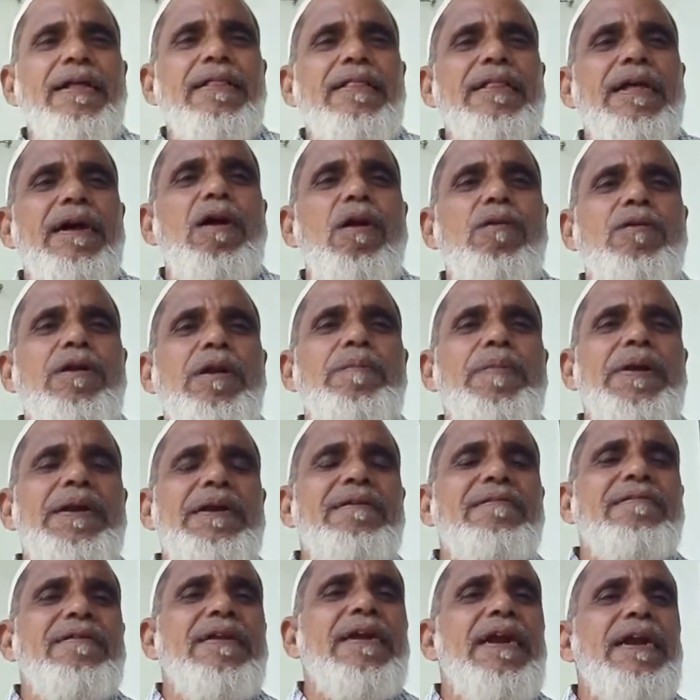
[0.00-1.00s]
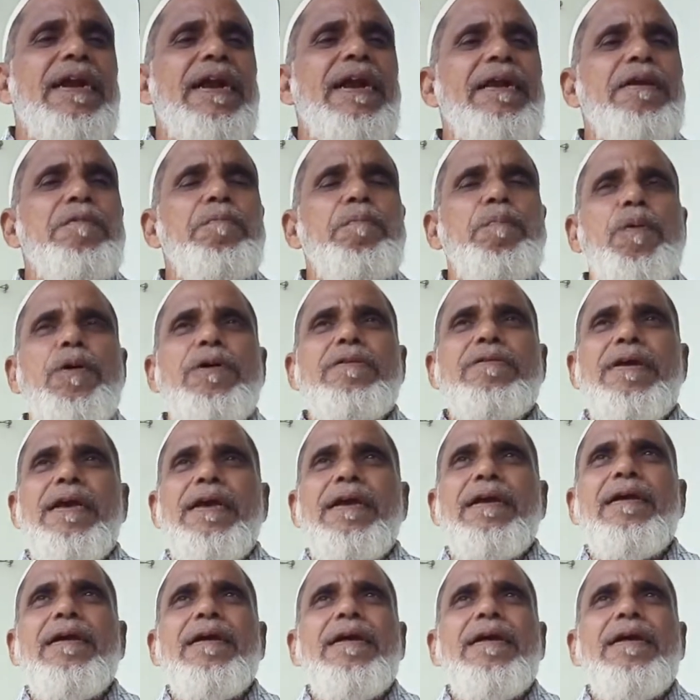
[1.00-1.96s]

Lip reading: the government is strictly imposing